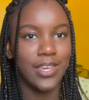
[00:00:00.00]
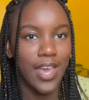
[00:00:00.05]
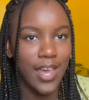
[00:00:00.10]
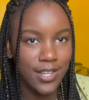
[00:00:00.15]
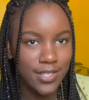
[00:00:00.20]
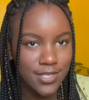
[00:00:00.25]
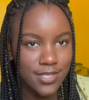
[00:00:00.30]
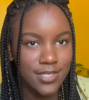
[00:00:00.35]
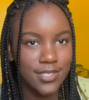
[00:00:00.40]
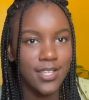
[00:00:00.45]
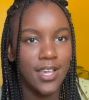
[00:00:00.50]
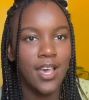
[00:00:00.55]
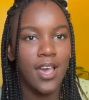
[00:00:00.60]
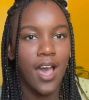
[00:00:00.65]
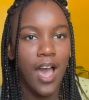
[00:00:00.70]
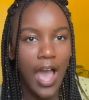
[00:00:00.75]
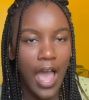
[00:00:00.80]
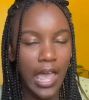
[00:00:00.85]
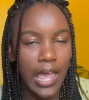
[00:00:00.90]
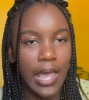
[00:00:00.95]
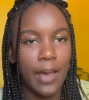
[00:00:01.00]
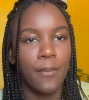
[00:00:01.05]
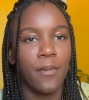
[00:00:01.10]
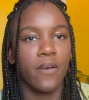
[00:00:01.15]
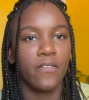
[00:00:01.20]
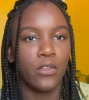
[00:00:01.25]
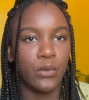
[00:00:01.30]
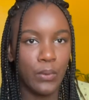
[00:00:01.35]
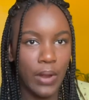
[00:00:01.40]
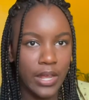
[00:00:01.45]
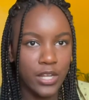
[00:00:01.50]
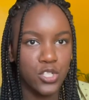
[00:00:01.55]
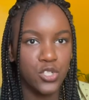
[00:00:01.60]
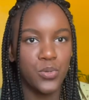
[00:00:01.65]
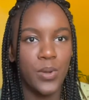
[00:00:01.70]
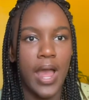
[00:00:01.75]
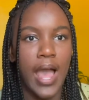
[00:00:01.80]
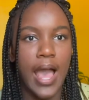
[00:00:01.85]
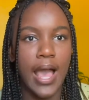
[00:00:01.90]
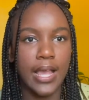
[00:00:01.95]
yes, I am on the right
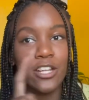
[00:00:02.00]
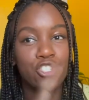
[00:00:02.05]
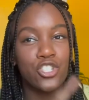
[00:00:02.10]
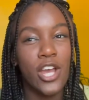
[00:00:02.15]
track.